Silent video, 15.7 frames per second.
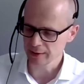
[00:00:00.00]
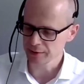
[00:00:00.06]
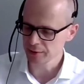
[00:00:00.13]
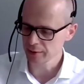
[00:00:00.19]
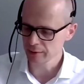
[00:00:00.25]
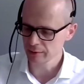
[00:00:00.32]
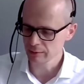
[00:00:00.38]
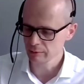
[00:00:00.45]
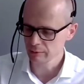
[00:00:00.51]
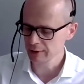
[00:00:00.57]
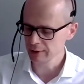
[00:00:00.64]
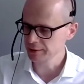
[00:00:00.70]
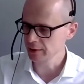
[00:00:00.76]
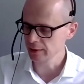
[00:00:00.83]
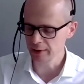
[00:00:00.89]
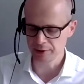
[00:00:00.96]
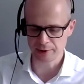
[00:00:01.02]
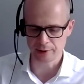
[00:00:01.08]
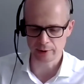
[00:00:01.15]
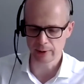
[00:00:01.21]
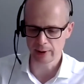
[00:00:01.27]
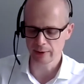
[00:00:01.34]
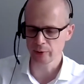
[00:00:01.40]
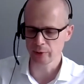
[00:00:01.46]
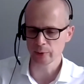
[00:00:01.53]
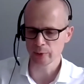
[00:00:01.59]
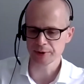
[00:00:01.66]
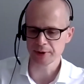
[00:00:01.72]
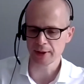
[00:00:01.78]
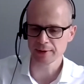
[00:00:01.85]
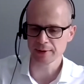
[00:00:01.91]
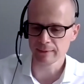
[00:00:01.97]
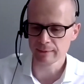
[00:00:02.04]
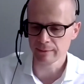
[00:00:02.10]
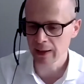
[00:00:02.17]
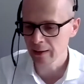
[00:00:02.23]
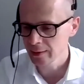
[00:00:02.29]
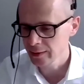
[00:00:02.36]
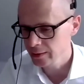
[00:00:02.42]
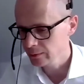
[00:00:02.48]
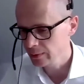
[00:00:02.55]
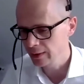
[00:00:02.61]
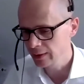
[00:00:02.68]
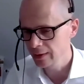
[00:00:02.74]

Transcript: the critical issue. How do you assess value?